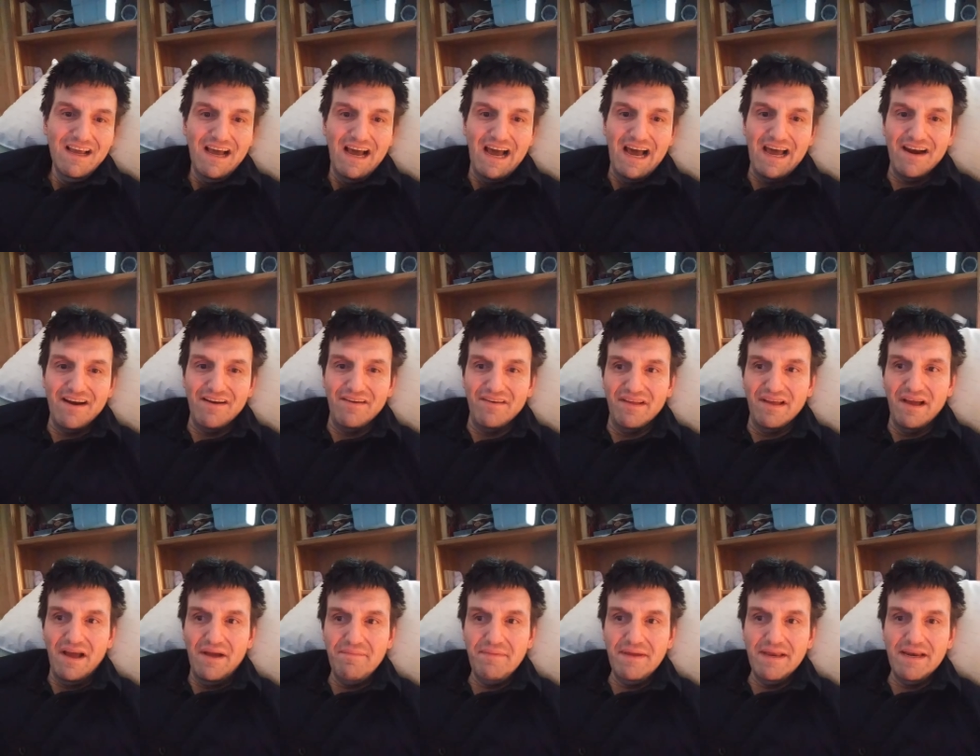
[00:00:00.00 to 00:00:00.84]
I don't know.
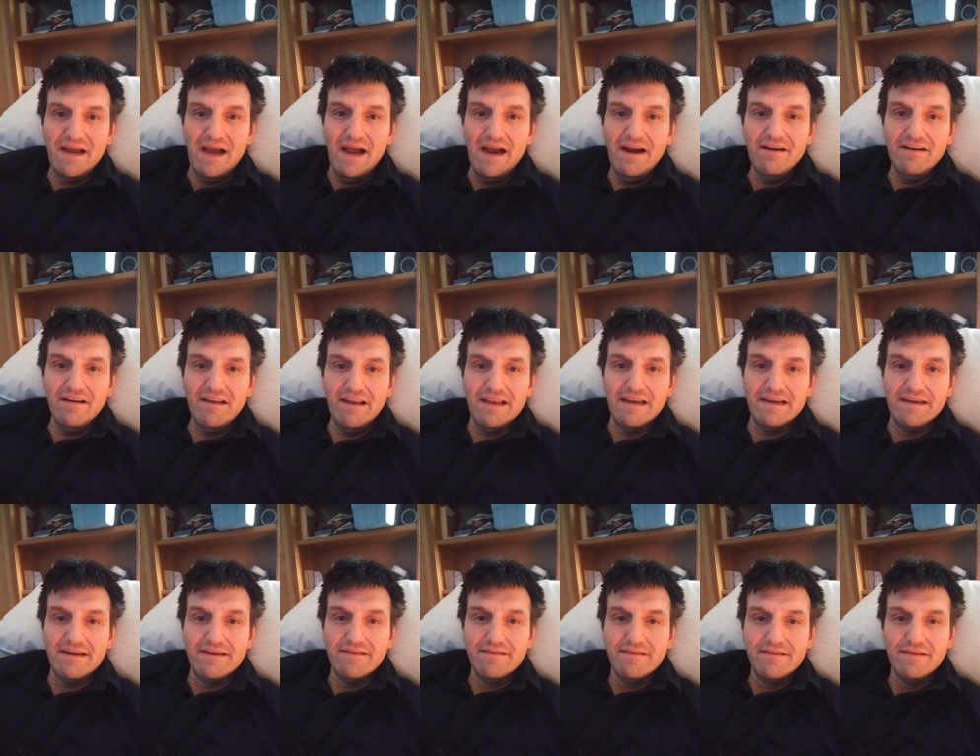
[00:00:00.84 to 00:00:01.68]
I mean,
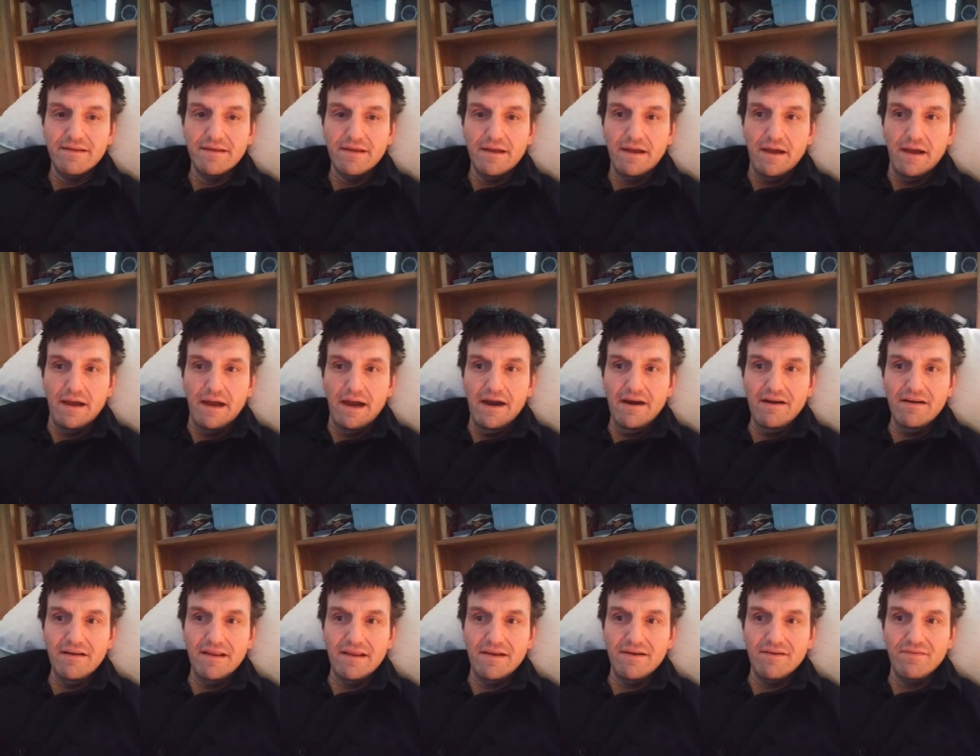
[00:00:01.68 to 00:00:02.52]
Ireland, uh,
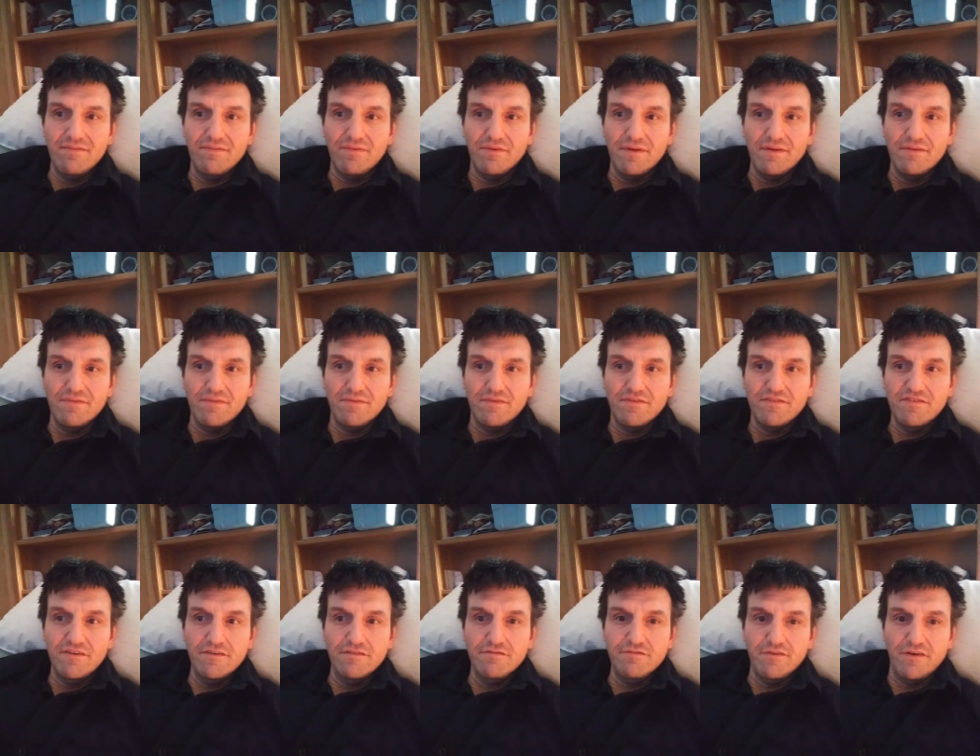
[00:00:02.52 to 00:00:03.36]
Ireland was
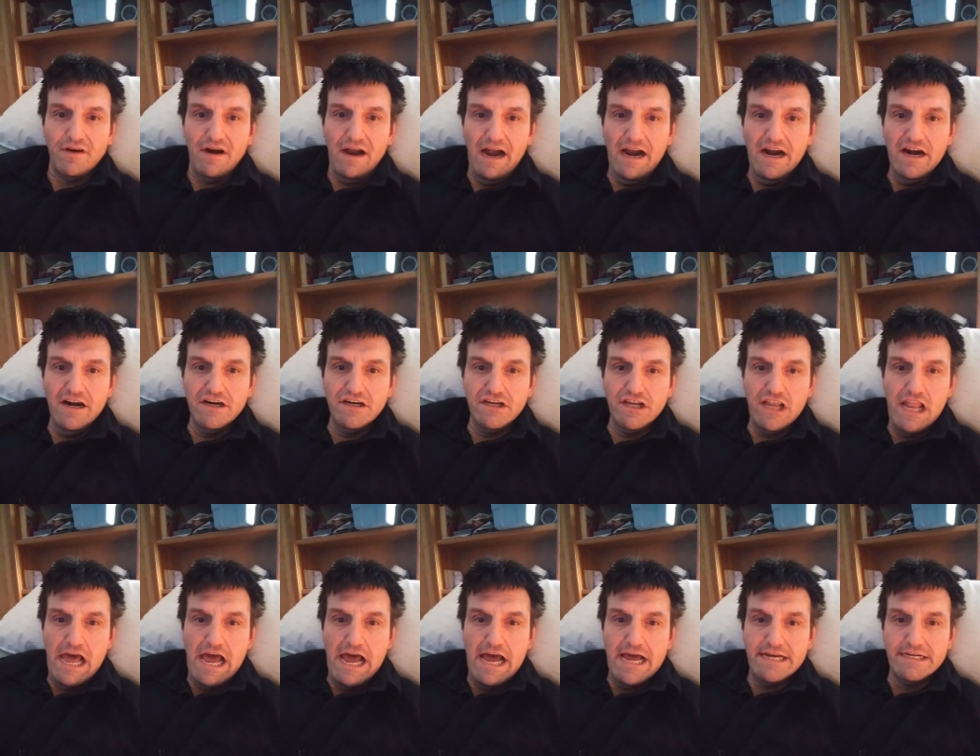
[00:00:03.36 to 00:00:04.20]
stood for
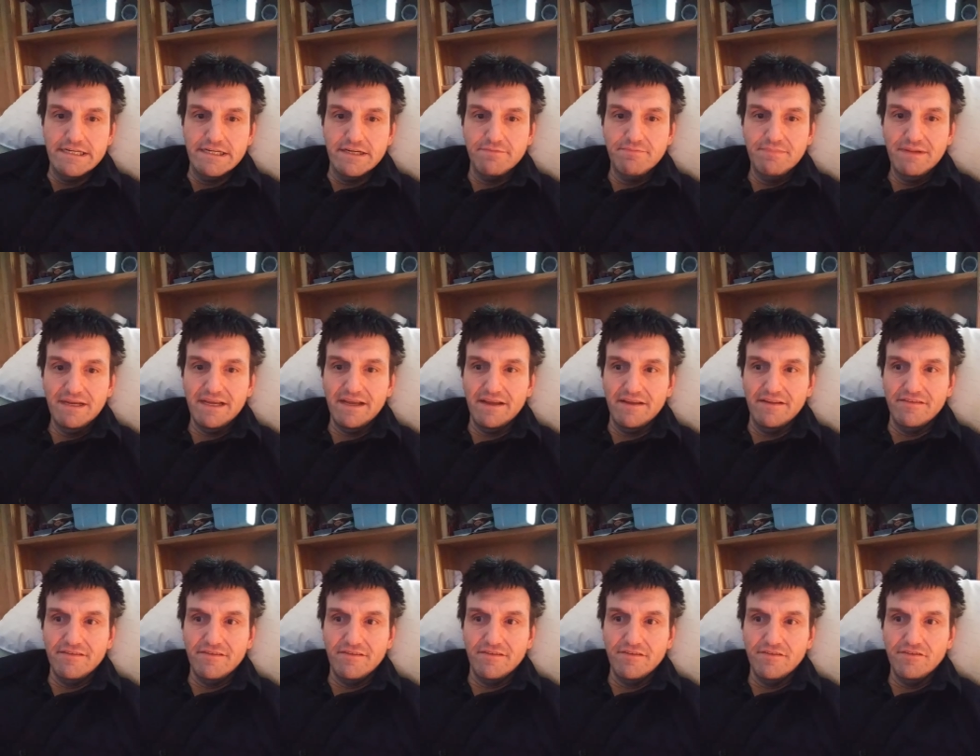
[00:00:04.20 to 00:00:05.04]
Ironland
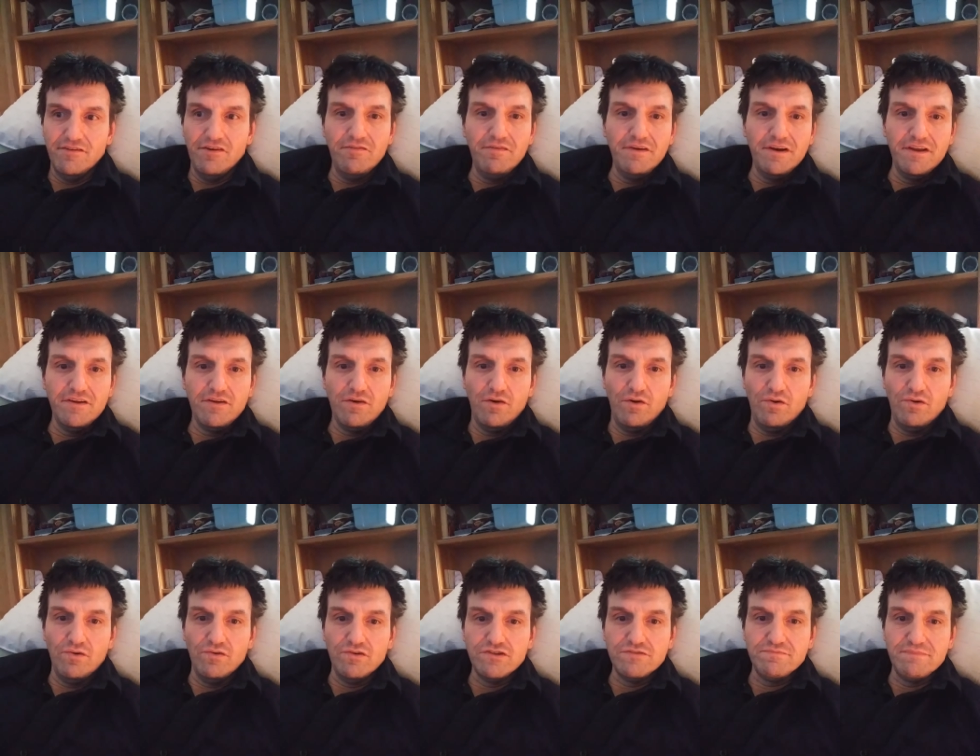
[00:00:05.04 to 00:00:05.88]
because there's so many
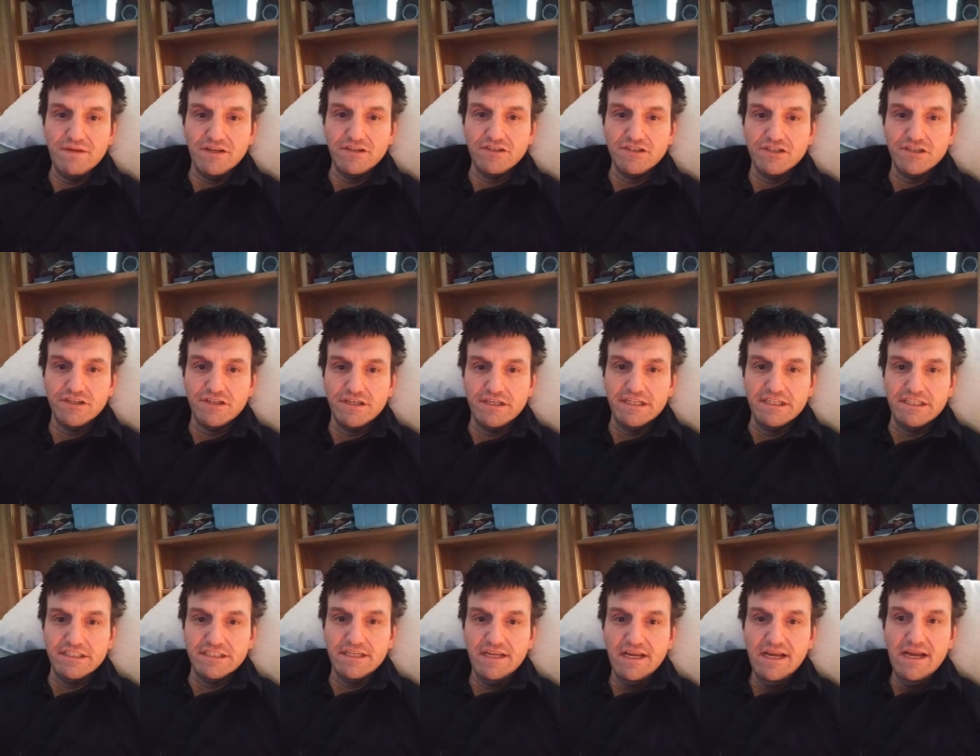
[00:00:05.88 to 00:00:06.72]
coal
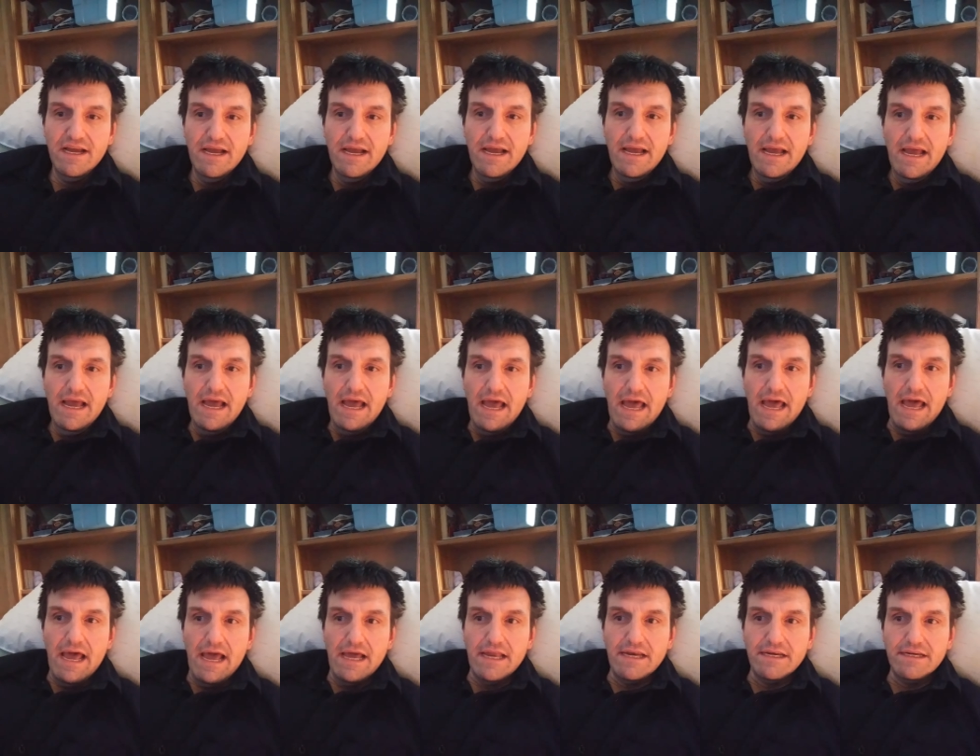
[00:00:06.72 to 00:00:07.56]
smelteries
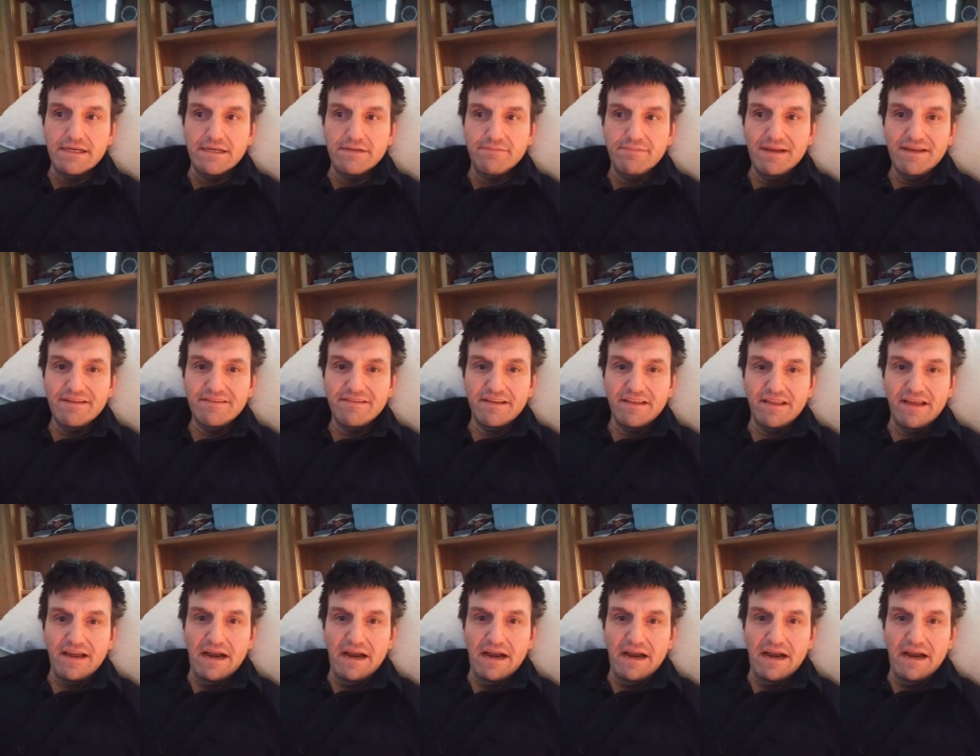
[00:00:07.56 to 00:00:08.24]
and basically